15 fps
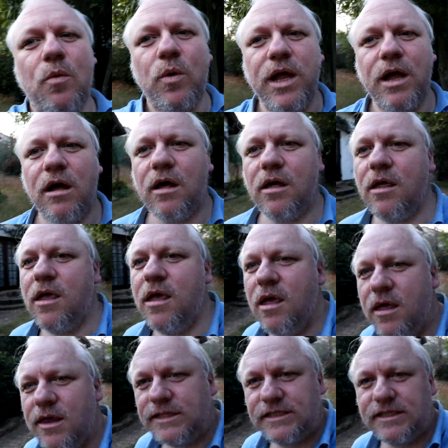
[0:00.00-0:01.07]
We are
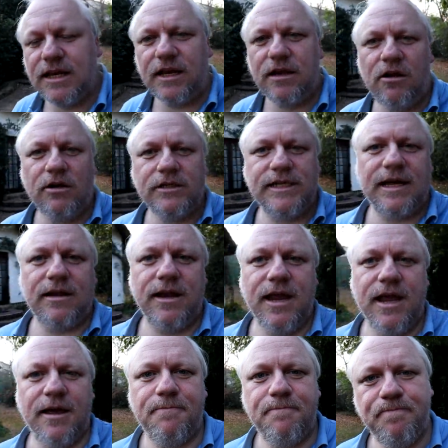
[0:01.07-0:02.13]
still in lockdown
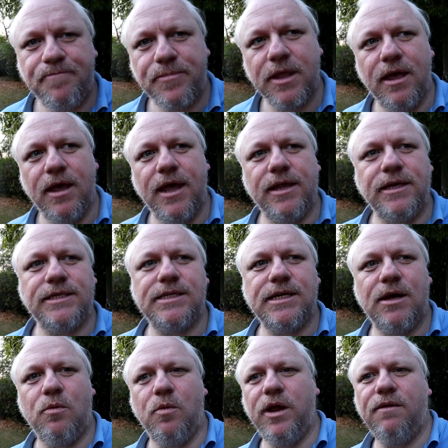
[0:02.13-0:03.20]
here, and
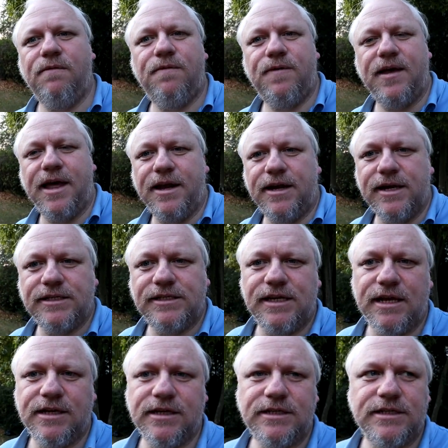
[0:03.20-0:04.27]
we've had it
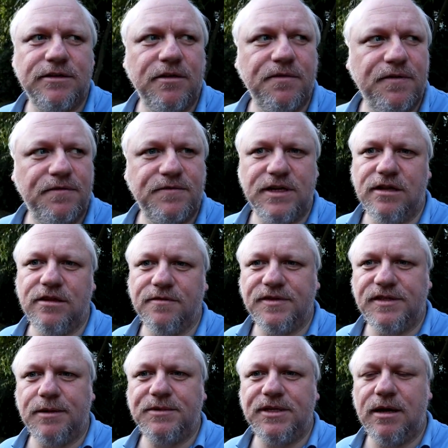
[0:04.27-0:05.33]
extended till the 15th
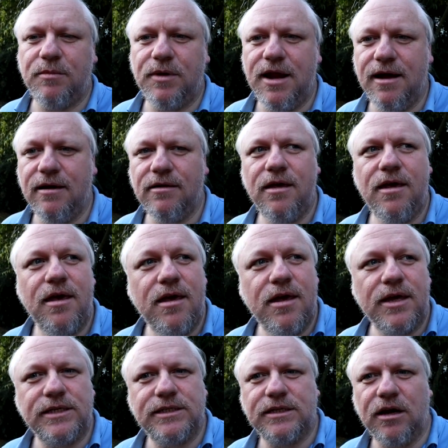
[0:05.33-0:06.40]
of September now.
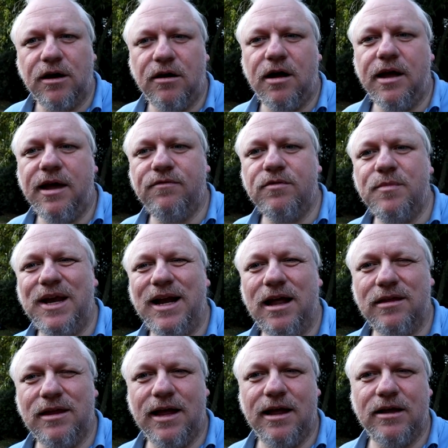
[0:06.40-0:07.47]
So I haven't been
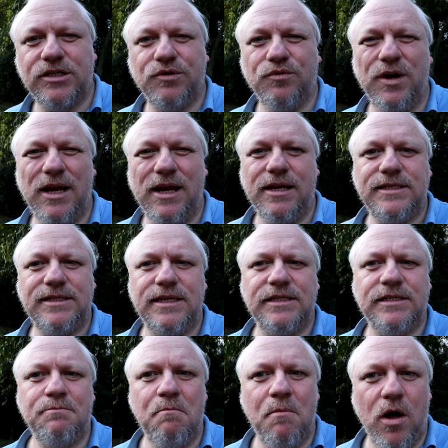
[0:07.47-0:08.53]
out the house really
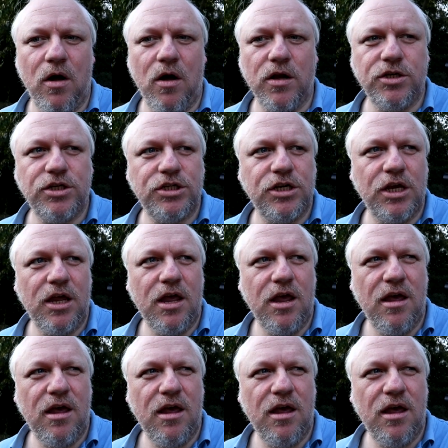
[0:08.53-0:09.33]
since March,